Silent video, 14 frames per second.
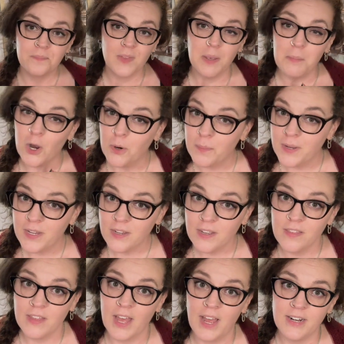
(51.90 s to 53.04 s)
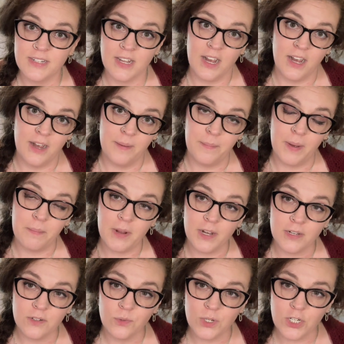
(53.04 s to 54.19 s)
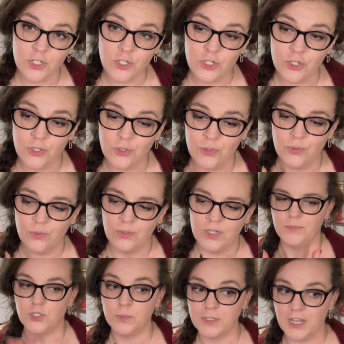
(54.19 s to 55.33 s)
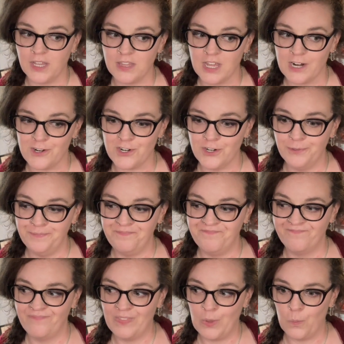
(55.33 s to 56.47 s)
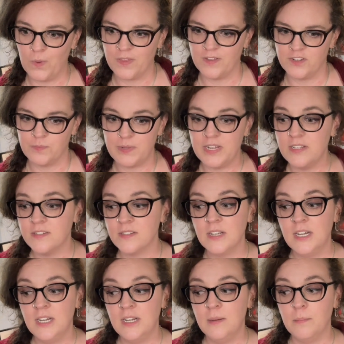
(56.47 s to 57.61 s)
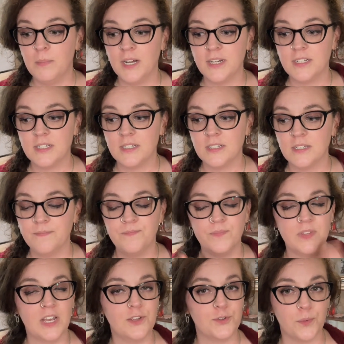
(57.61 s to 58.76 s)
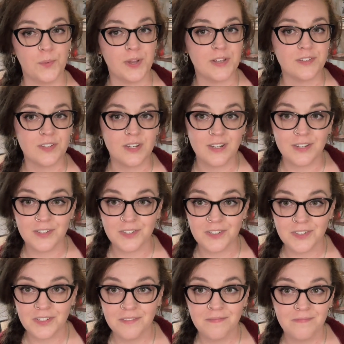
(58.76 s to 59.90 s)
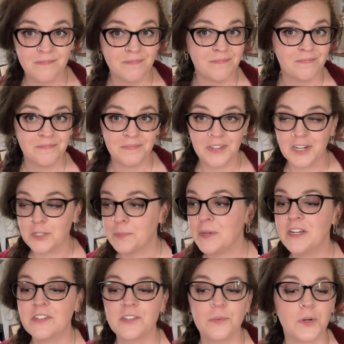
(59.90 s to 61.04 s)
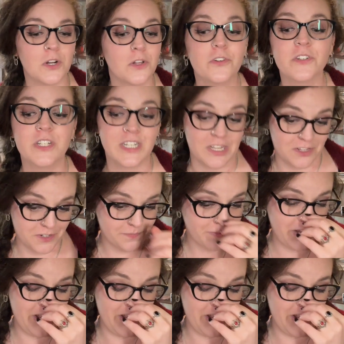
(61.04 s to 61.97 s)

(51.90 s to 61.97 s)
I'm hoping that I'm not going to duplicate that issue with this piece, but as always, it is an experience that we're gonna learn together.